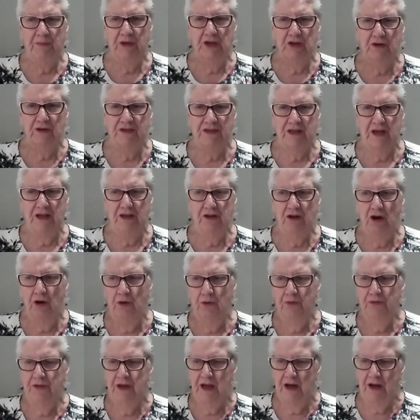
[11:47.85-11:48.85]
because I
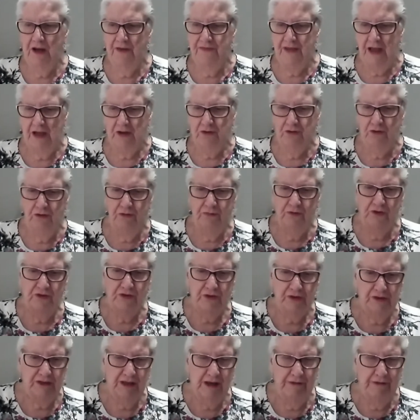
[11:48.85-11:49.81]
know that universal